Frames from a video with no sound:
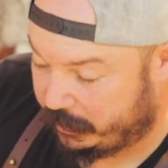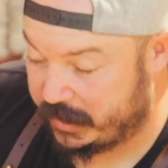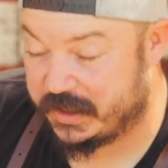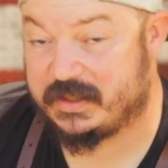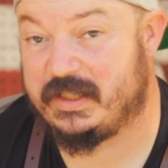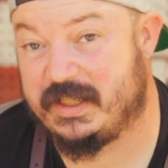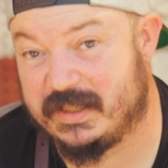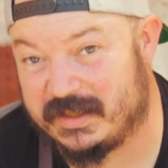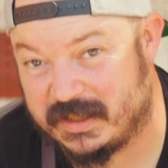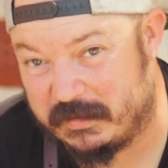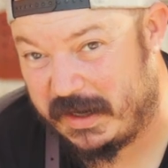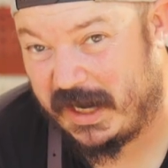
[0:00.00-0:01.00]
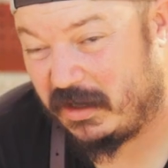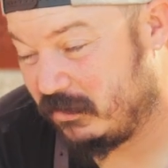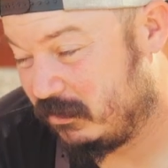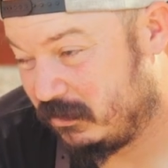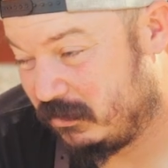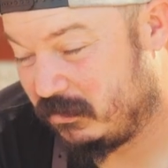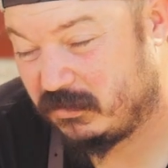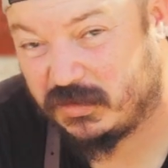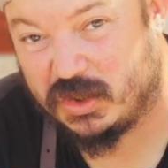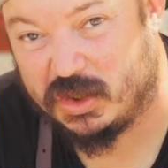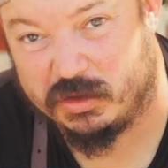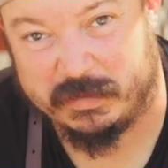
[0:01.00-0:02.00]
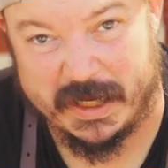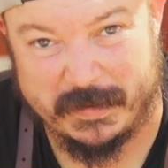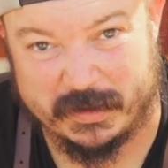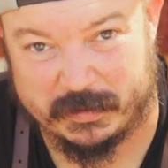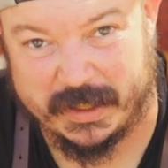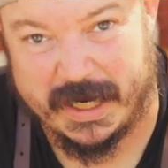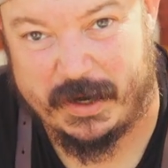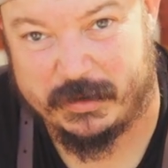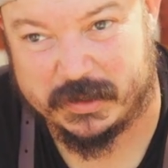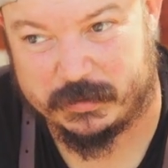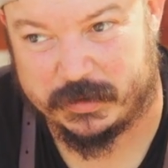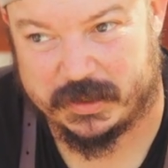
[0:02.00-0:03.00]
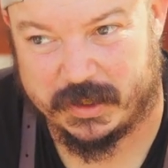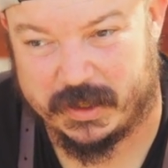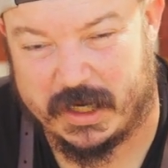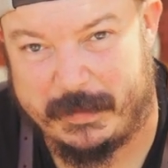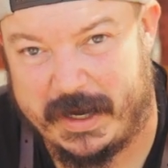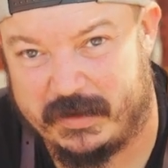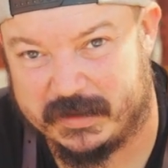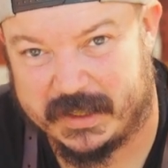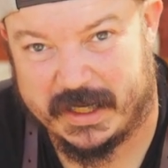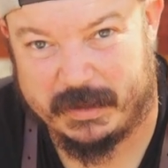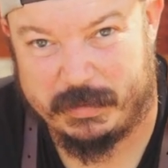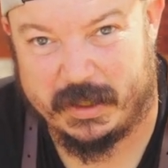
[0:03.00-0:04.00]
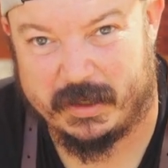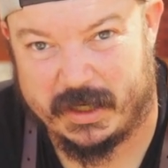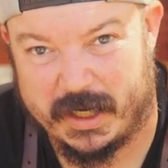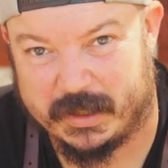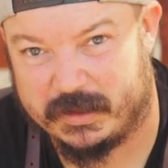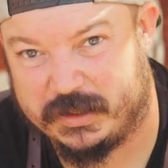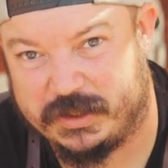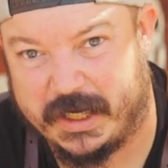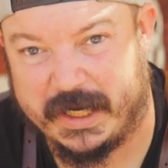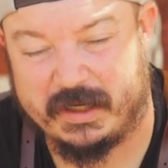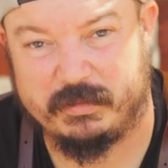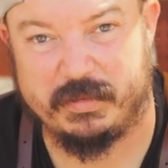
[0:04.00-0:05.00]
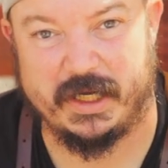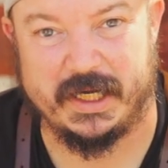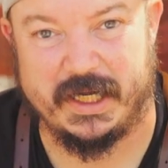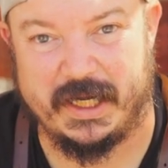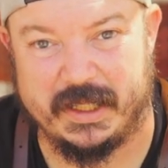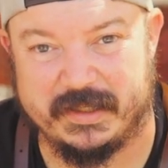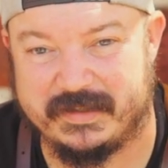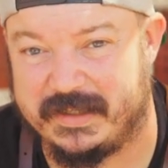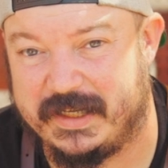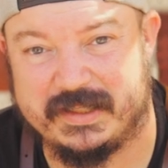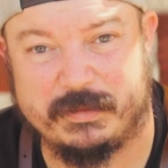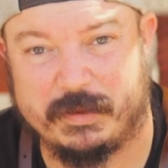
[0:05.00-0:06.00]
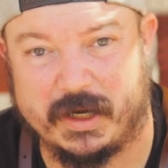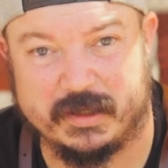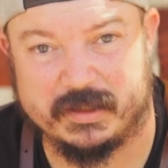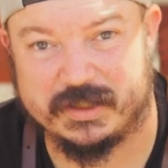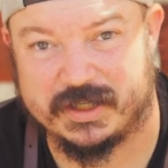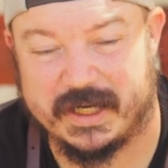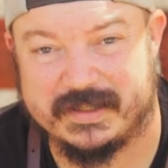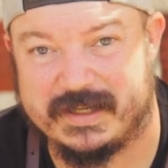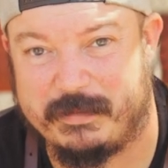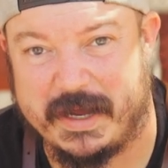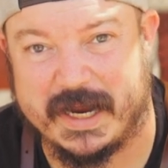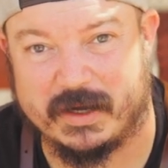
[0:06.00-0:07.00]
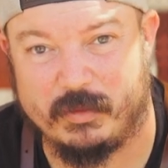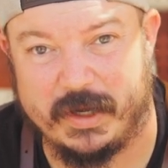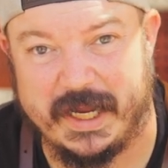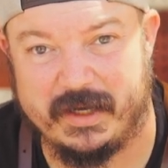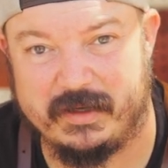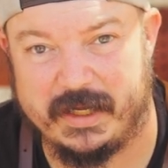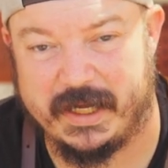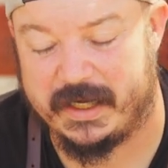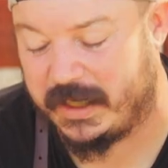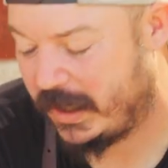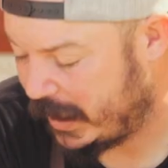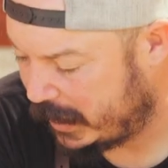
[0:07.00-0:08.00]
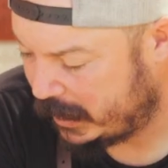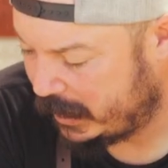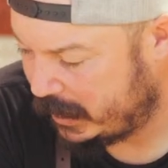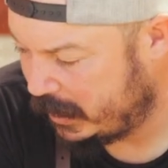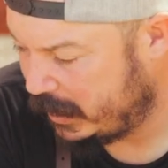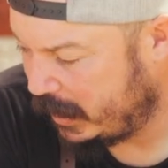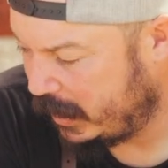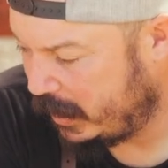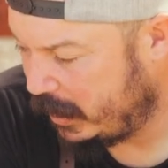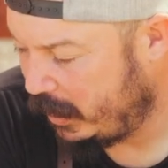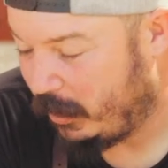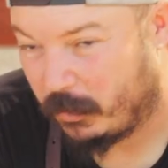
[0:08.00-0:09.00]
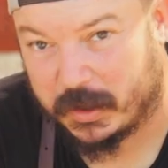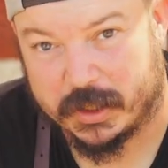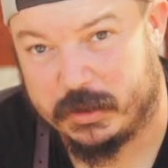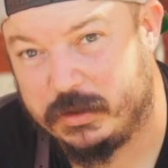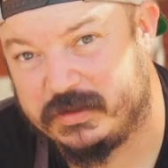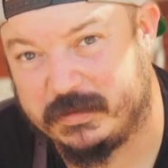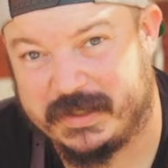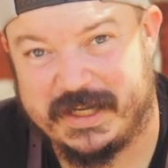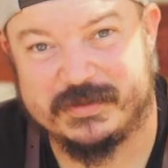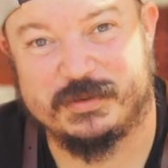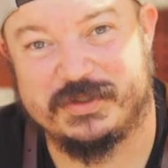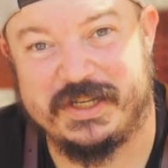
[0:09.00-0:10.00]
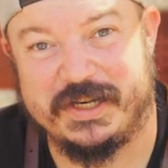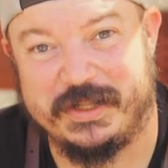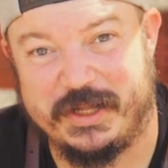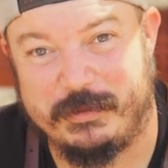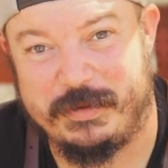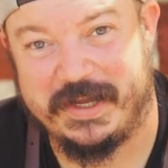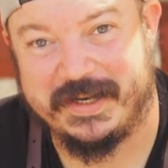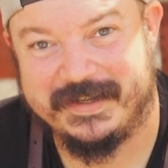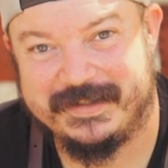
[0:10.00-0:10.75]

gonna see this in about 2, maybe 3 hours. We're just gonna come out and kind of periodically check, but this is the easy part. Just kind of sit back and wait, and we're gonna go do something else. We'll see you in a little bit.